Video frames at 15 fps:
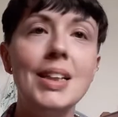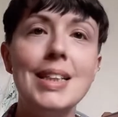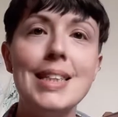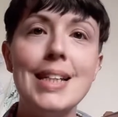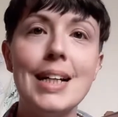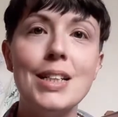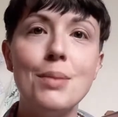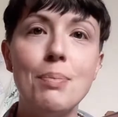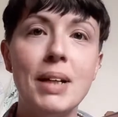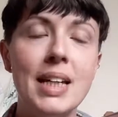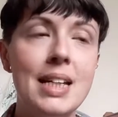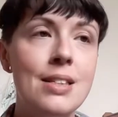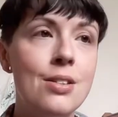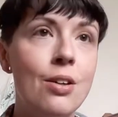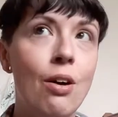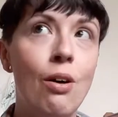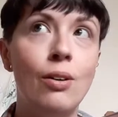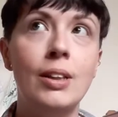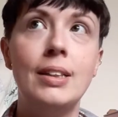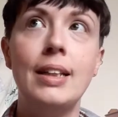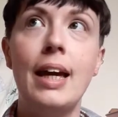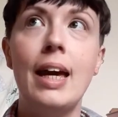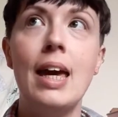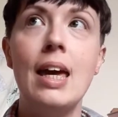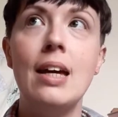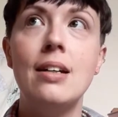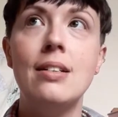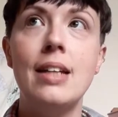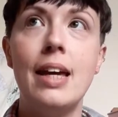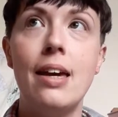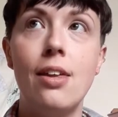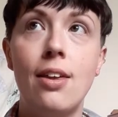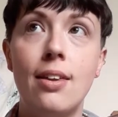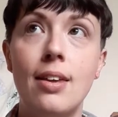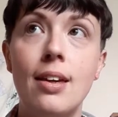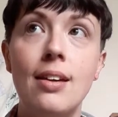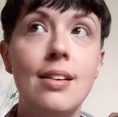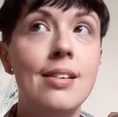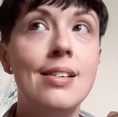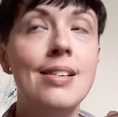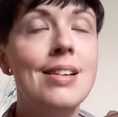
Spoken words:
started my Easter holiday a day earlier,